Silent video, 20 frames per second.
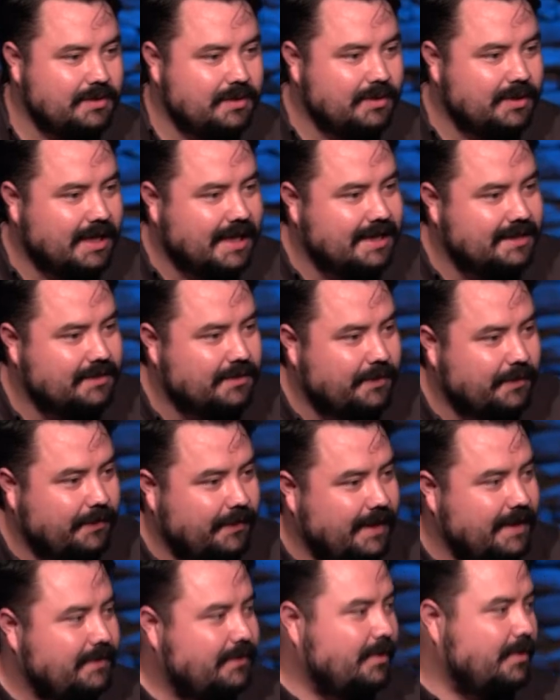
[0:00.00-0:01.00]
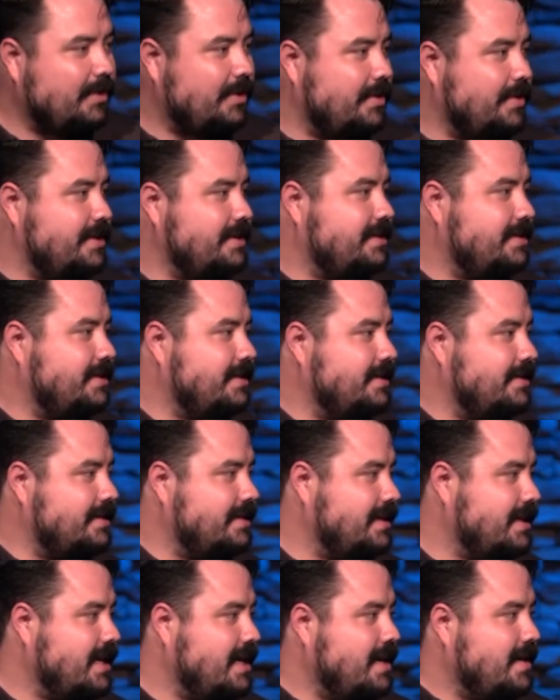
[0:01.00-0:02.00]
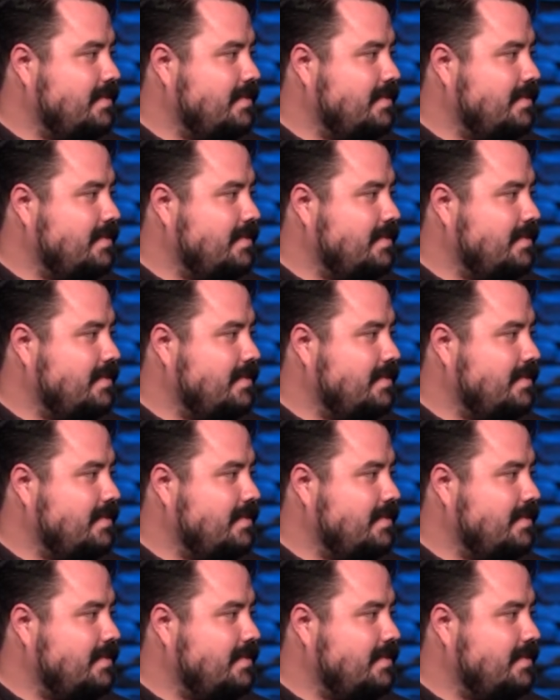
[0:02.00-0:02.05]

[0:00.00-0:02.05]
you guys are faithful Christians,